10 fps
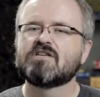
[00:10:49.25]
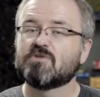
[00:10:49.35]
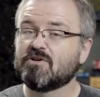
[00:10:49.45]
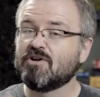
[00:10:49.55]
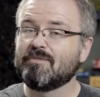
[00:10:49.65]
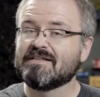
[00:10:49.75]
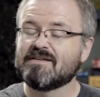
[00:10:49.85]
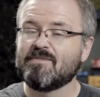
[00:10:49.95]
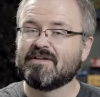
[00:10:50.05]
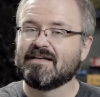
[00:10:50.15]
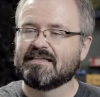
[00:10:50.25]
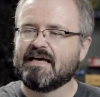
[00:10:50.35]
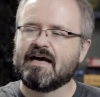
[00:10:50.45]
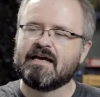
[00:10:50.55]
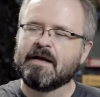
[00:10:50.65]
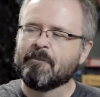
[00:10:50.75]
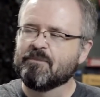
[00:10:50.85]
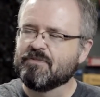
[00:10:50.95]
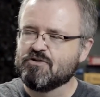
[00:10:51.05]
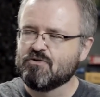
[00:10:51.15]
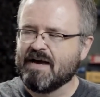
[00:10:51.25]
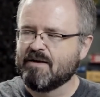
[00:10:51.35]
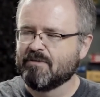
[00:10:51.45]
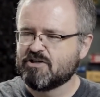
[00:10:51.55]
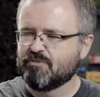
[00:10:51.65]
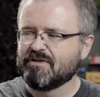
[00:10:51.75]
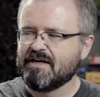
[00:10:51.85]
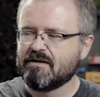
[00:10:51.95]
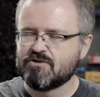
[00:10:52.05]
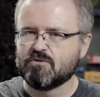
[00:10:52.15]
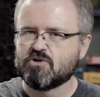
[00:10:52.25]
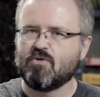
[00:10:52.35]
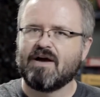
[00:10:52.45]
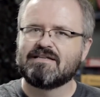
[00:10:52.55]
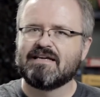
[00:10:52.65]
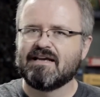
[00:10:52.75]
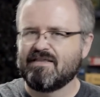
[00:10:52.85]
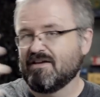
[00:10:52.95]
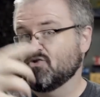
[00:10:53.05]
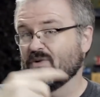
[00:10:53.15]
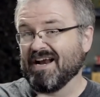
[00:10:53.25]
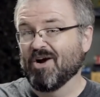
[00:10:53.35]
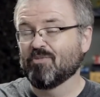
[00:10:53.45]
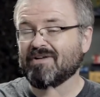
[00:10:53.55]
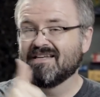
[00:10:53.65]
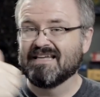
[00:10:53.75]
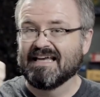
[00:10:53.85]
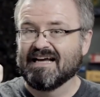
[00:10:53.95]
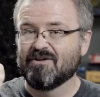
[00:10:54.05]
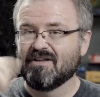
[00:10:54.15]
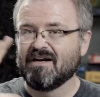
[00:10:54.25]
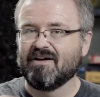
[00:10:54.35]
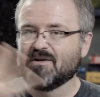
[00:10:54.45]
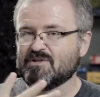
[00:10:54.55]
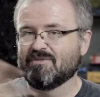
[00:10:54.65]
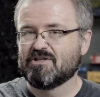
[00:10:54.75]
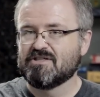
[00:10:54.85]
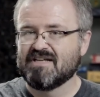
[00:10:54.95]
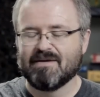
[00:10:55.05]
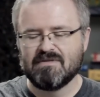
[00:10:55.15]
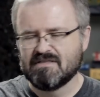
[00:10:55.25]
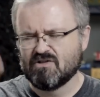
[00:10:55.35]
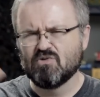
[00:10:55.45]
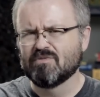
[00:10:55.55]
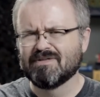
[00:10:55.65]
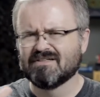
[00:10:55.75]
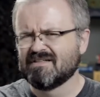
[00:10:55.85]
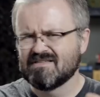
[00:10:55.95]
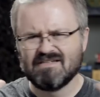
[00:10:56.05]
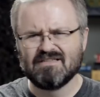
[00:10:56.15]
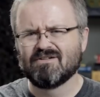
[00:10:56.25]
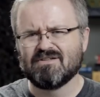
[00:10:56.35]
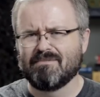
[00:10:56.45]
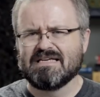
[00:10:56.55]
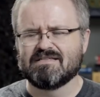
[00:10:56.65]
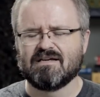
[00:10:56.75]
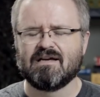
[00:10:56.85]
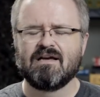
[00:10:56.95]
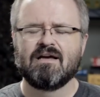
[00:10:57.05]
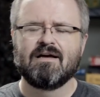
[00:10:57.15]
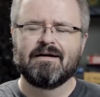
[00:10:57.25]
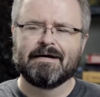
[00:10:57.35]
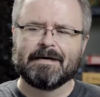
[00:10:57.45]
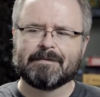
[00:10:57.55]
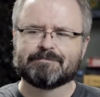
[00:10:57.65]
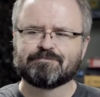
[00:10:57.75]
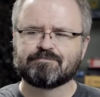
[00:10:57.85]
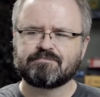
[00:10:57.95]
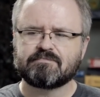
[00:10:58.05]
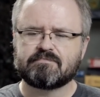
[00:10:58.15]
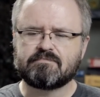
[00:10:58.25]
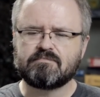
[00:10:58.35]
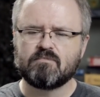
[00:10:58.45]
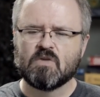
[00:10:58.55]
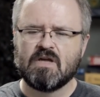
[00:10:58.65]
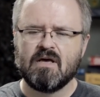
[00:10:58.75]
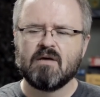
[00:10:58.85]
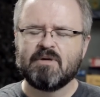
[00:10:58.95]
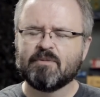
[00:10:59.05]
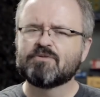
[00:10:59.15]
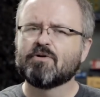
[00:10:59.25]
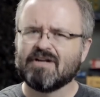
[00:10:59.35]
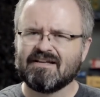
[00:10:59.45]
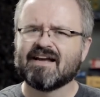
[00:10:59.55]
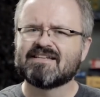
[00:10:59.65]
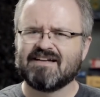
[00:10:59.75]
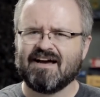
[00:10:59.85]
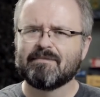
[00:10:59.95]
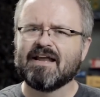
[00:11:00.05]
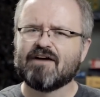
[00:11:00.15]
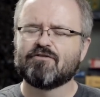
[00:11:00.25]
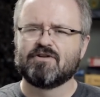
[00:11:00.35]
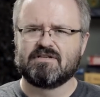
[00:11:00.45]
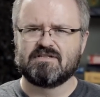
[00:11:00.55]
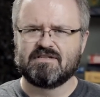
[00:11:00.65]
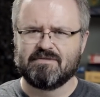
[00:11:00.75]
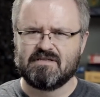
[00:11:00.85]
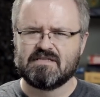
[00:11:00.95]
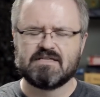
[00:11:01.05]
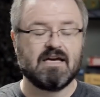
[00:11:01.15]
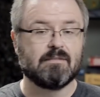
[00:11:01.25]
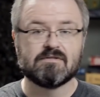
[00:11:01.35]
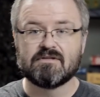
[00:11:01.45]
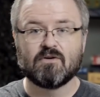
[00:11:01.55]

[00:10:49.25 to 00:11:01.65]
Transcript: So it could have been something like that you had a bunch of players who were trying to get, I think, to an airplane to get out of there, and there was a bunch of zombies and cool buildings, and it looked amazing. Um, people put a lot of time and effort into some of these games. There